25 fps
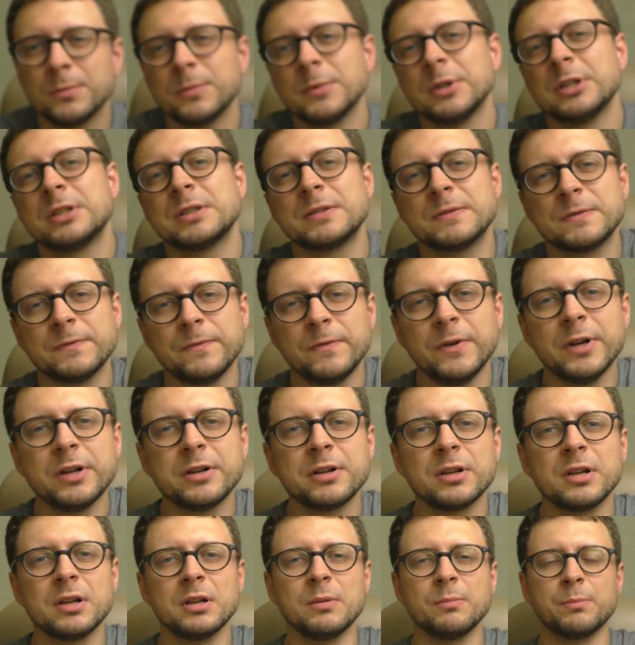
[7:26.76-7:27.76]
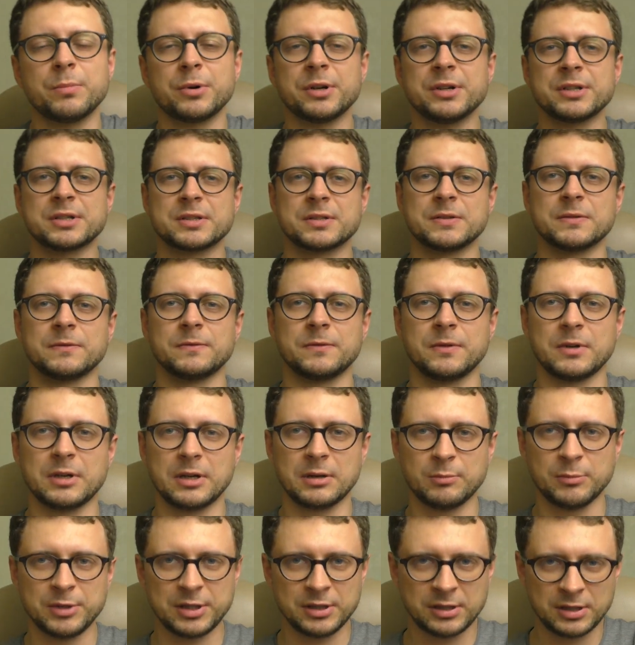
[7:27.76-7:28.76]
it's very impressive.
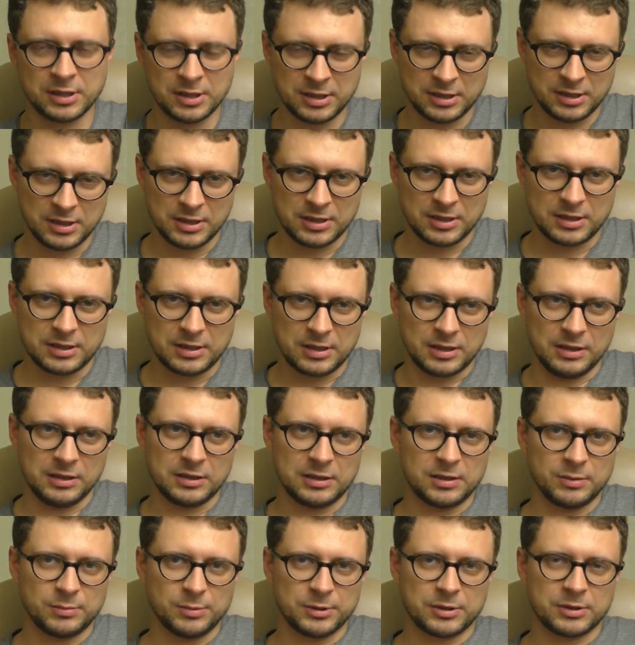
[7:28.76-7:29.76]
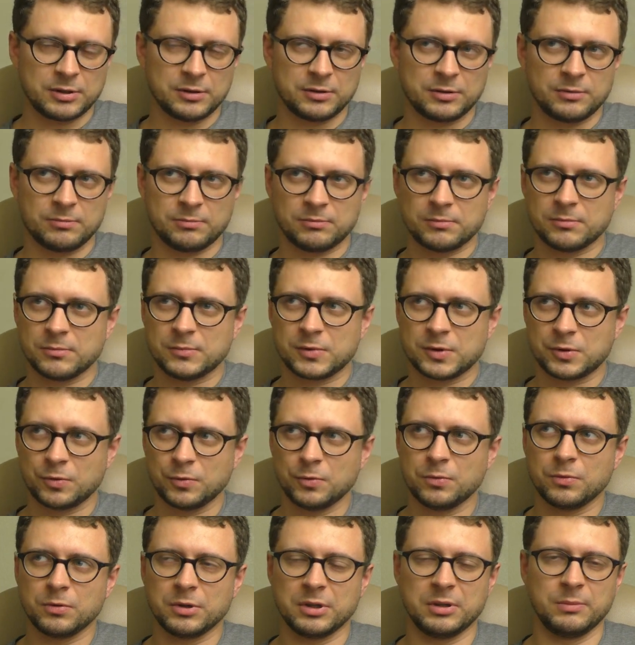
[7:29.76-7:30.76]
I mean, a little bit
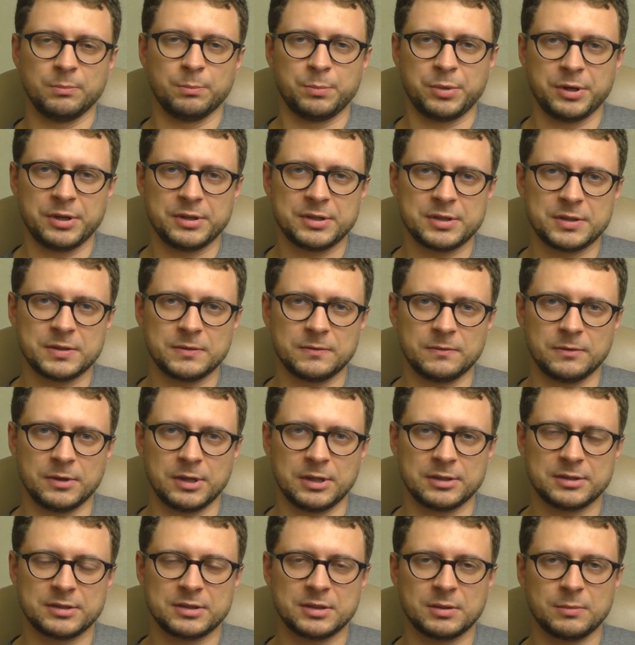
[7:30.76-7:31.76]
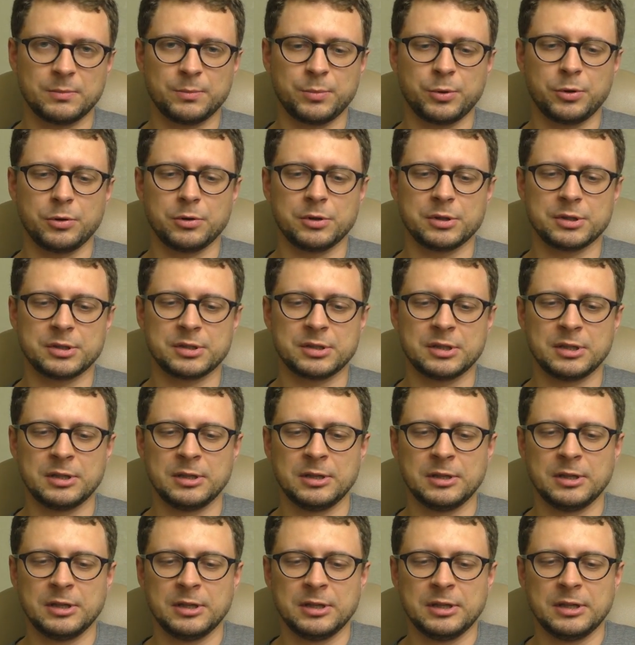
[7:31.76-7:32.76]
too impressive at some points.
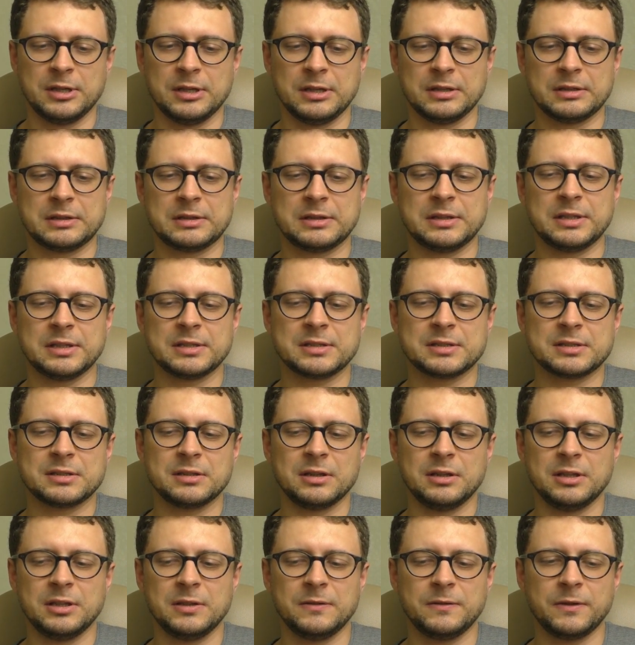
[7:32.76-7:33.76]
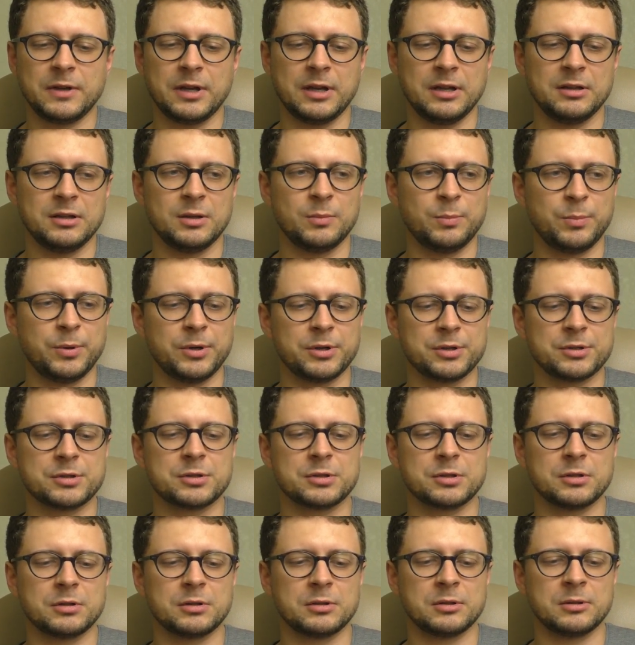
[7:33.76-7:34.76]
It doesn't leave any
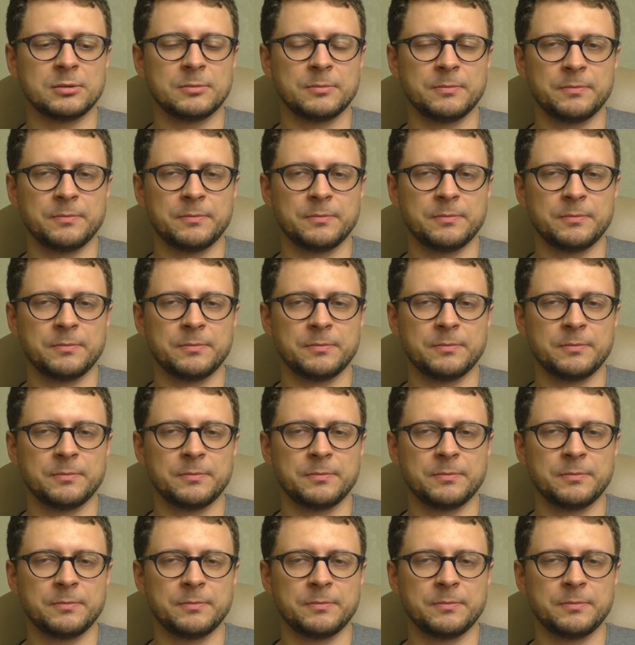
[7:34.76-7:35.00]
person